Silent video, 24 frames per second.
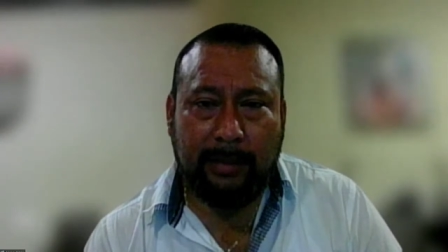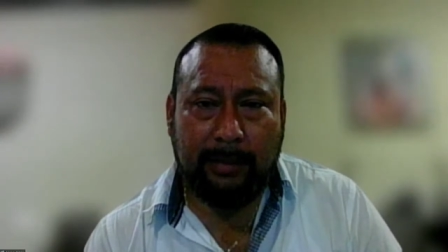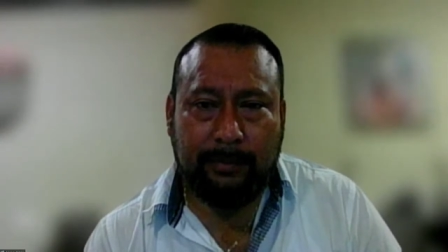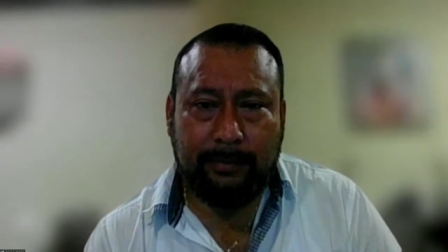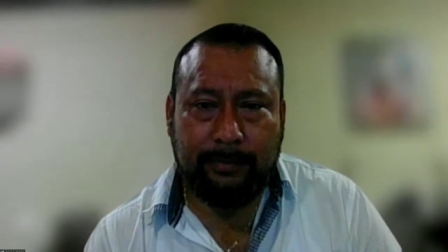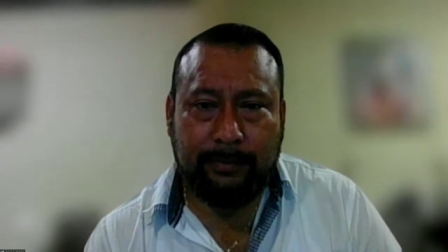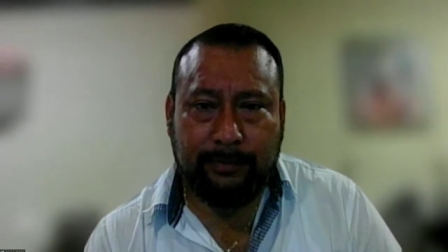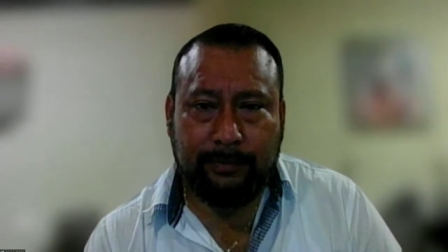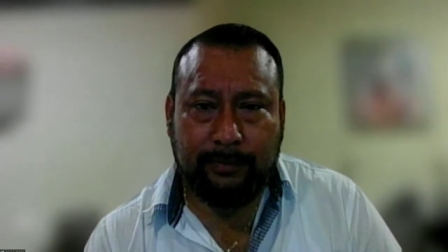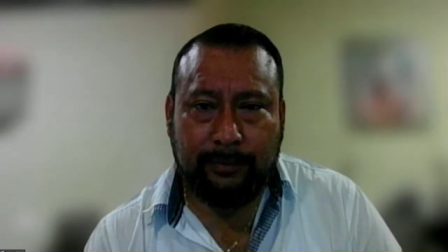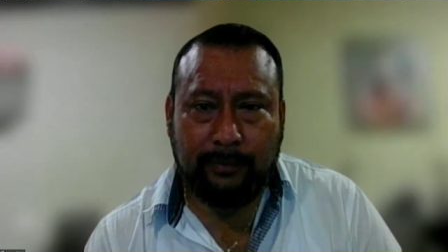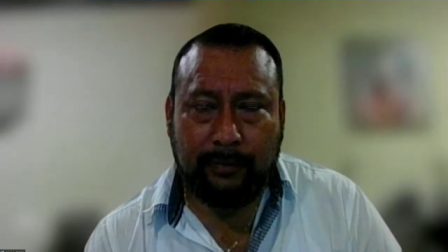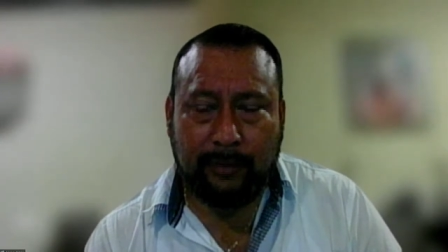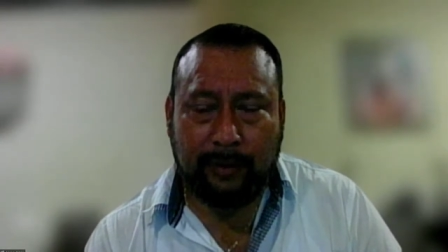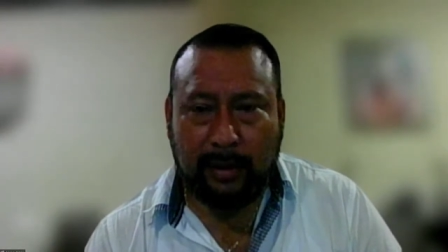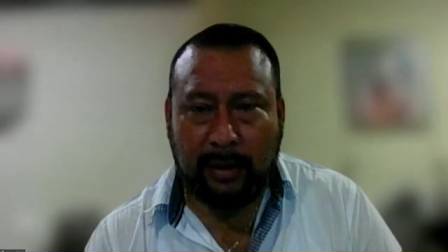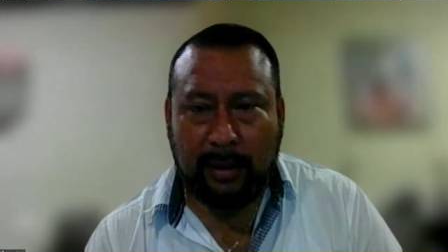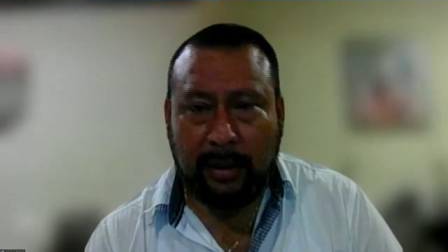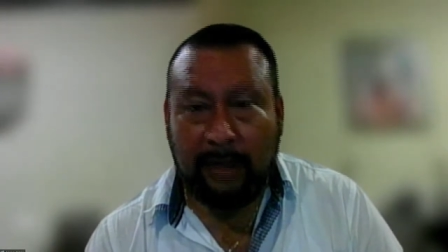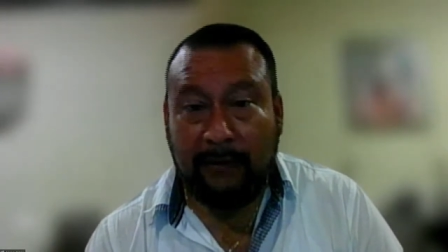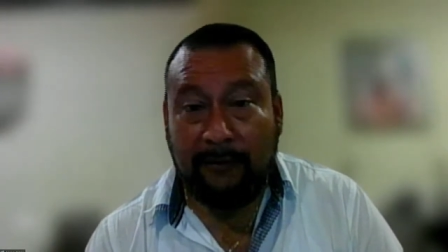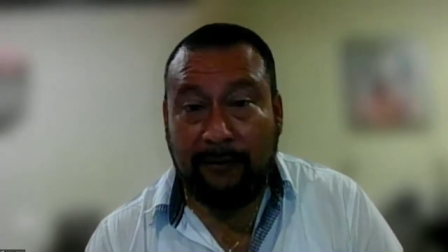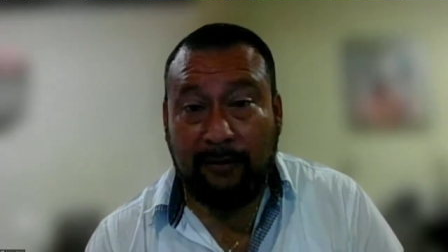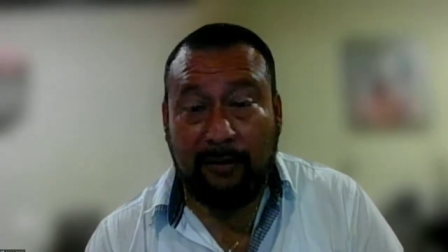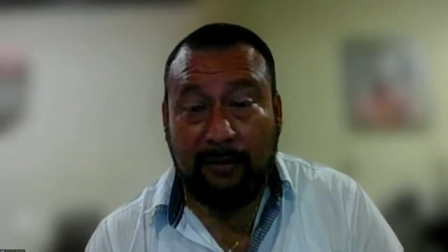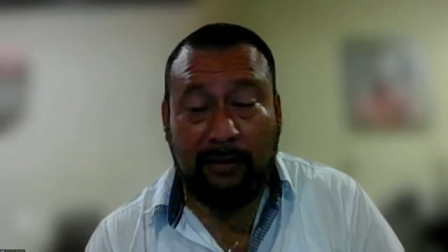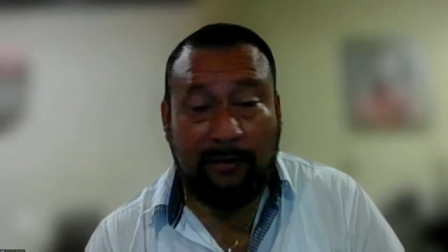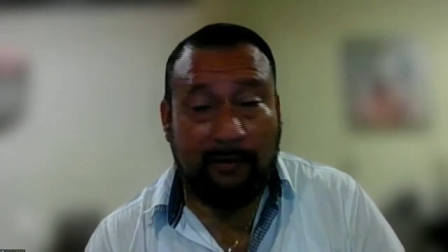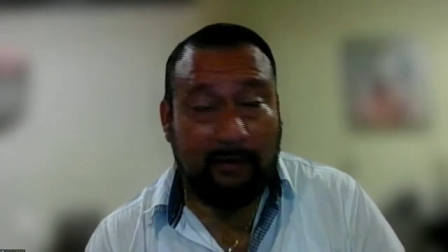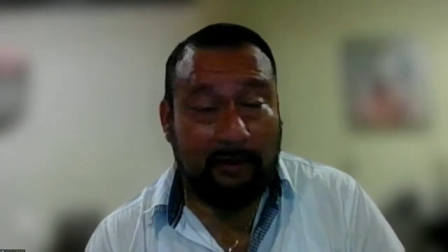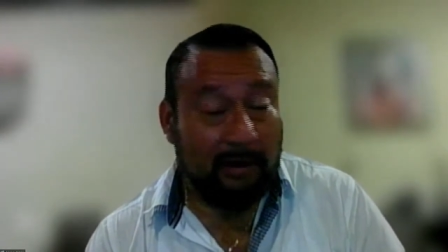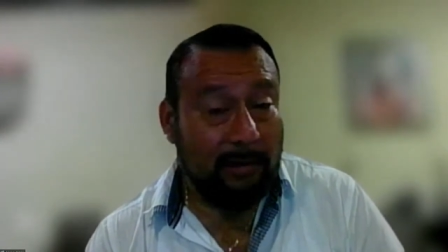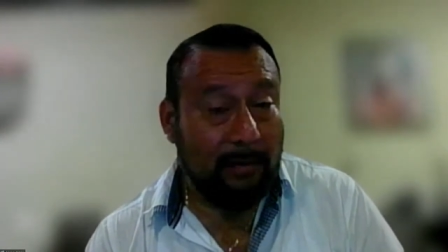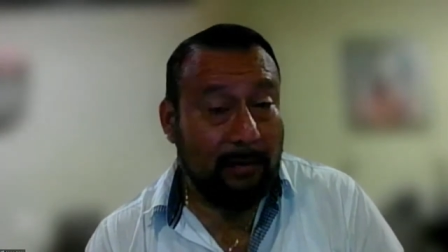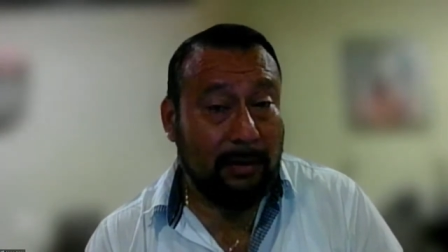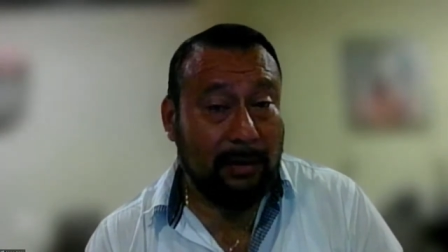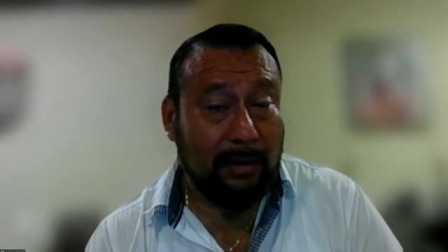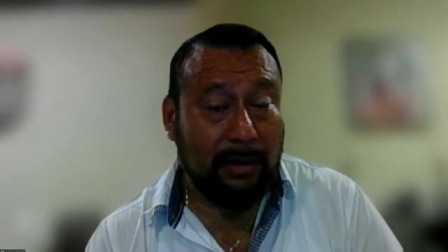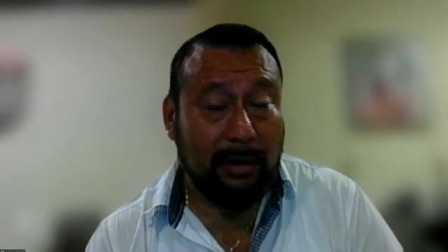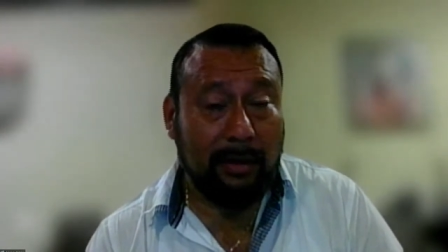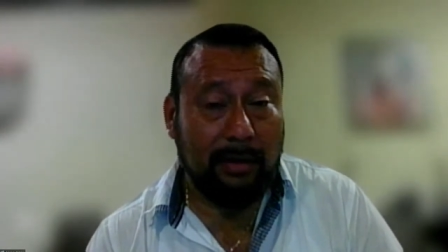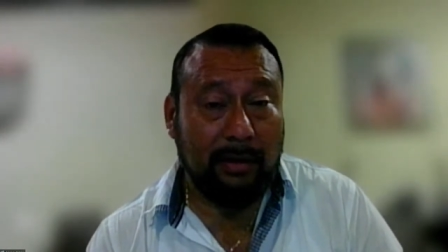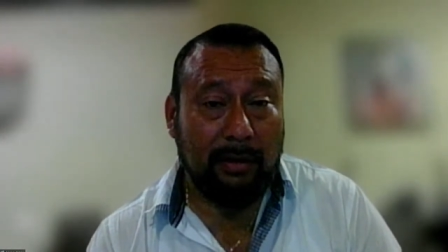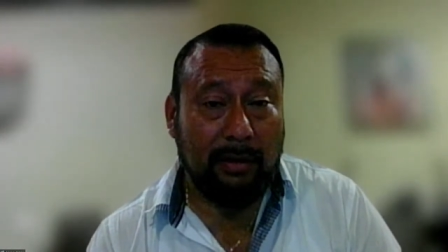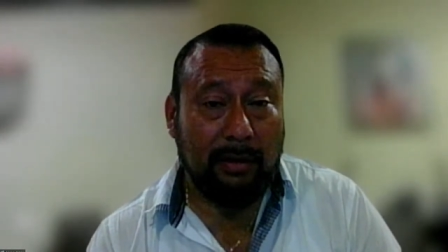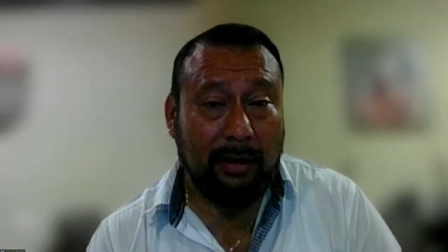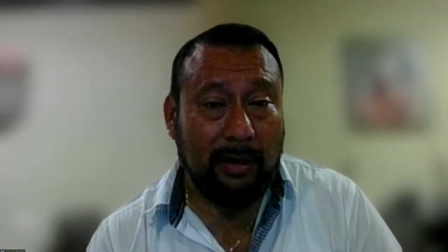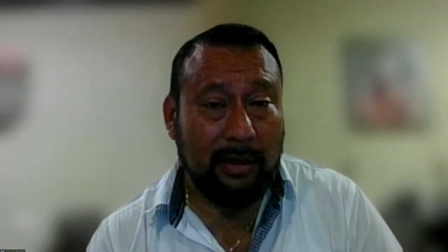Um, I feel very well
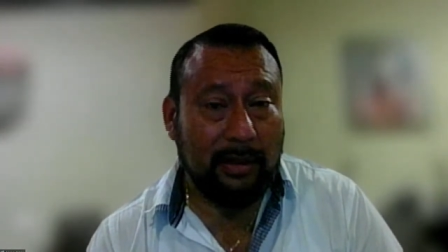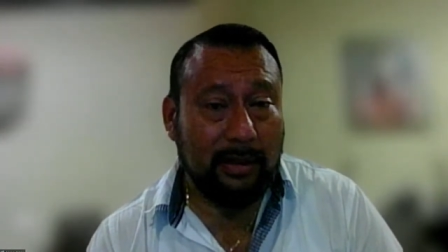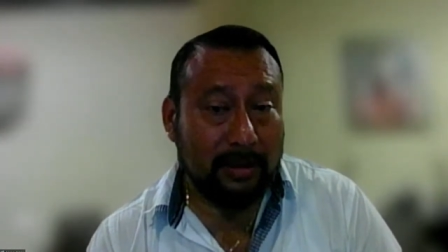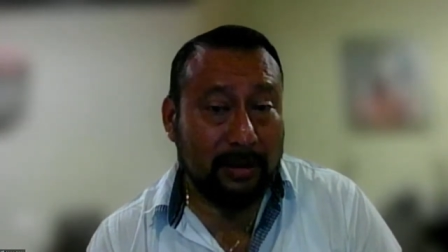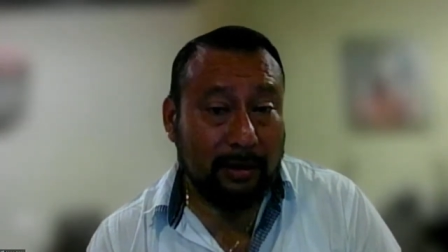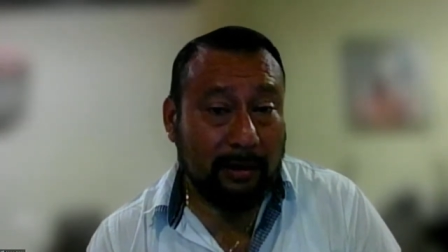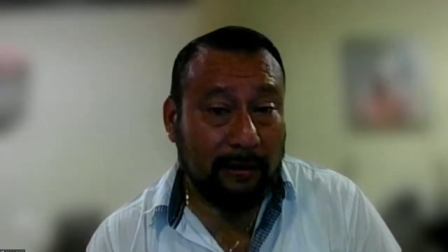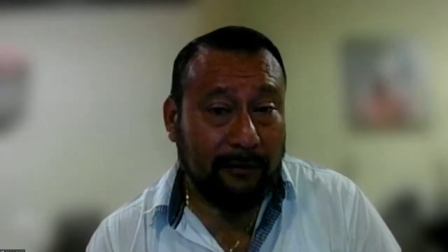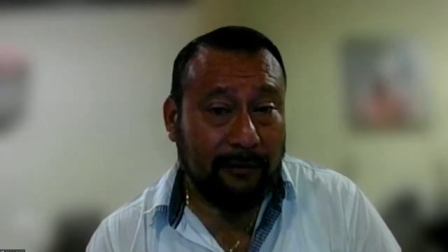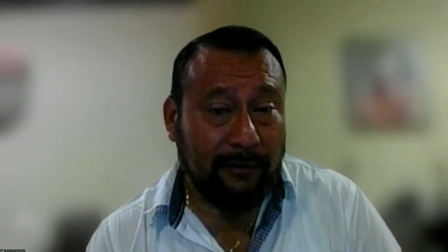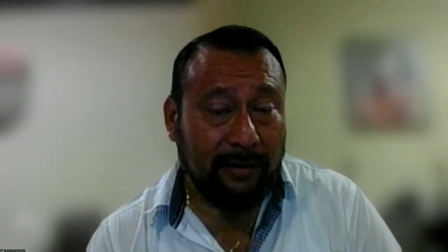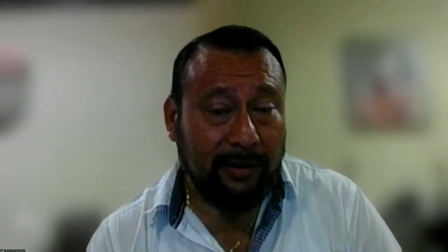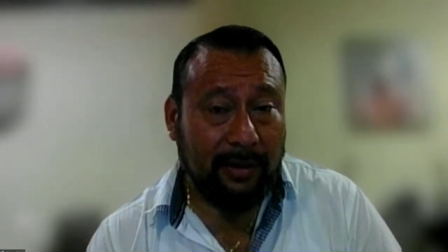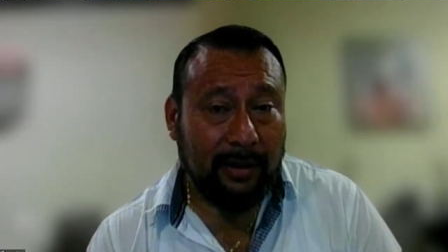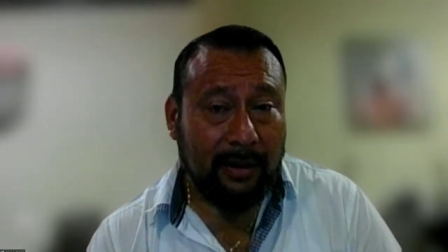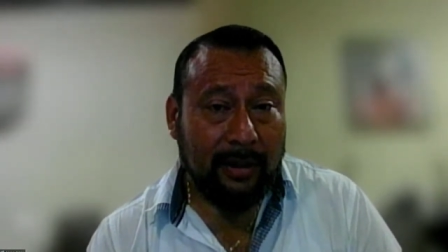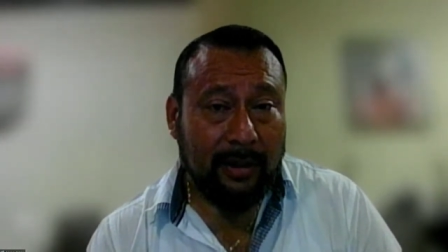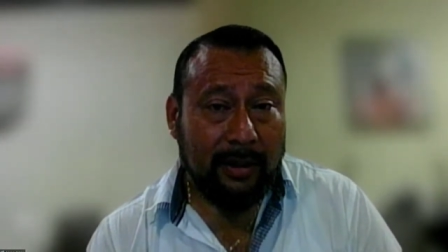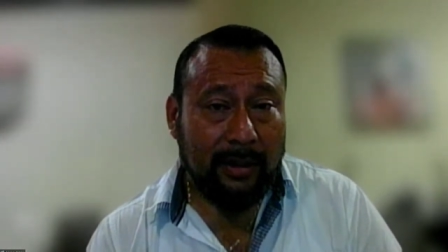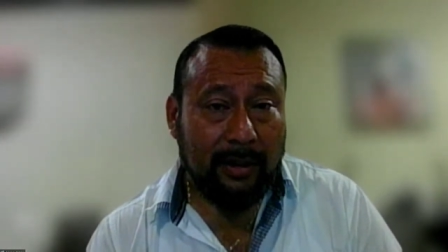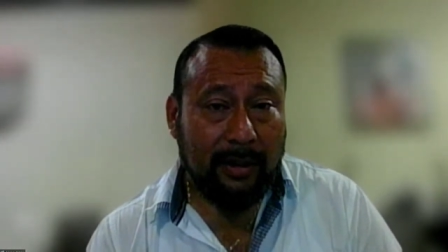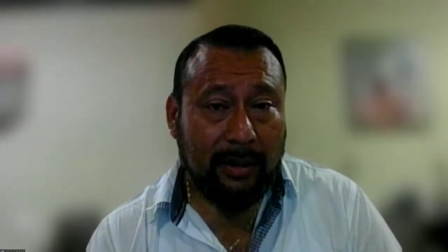right now, a little stuffy,